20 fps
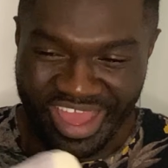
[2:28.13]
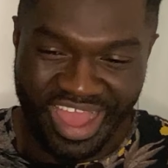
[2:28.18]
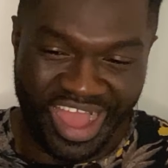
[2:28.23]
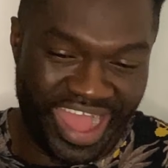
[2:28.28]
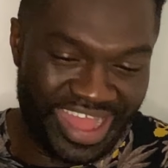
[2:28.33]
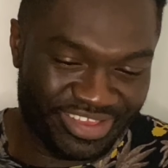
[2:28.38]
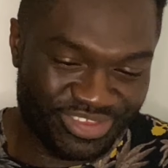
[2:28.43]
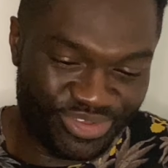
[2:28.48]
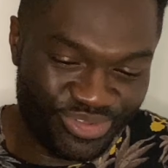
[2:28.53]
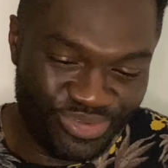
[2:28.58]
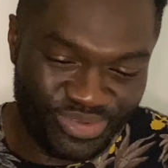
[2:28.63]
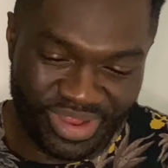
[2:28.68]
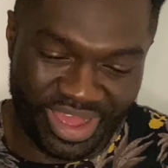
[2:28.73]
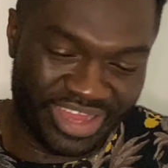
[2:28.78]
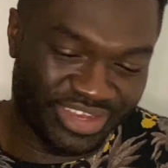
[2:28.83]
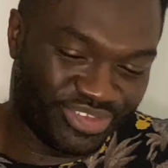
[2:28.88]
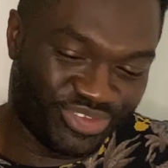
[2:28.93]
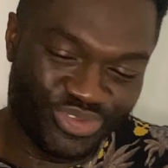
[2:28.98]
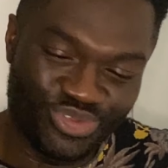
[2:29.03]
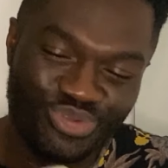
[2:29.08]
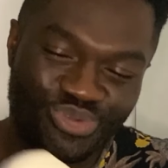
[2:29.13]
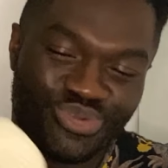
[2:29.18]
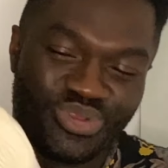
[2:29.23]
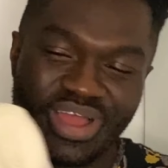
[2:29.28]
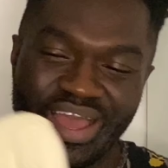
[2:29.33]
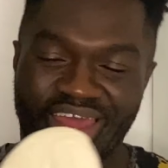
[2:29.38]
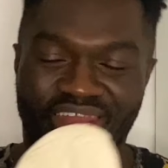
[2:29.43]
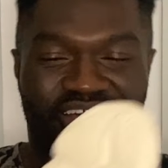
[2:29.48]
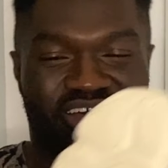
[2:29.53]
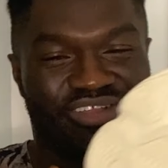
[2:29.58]
I do like
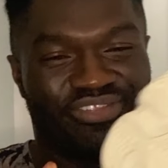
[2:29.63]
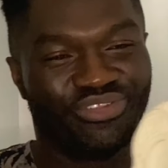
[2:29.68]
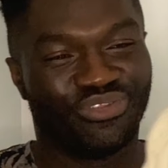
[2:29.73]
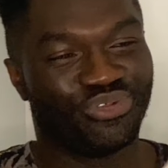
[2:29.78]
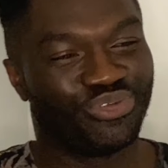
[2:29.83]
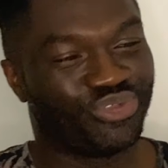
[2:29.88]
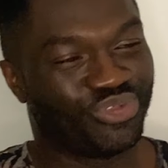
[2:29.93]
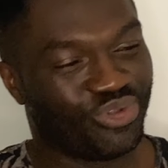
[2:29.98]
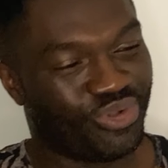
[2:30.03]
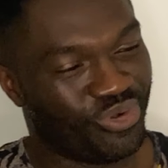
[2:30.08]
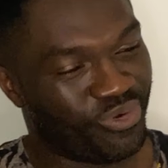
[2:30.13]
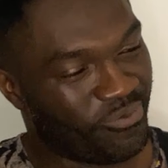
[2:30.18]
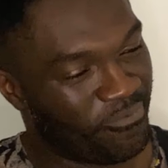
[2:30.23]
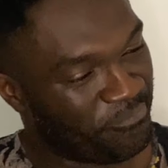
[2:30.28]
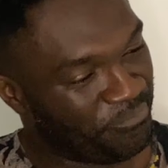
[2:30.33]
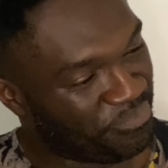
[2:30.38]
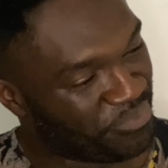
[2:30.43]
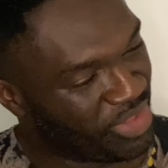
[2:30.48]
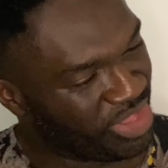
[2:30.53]
the undersole.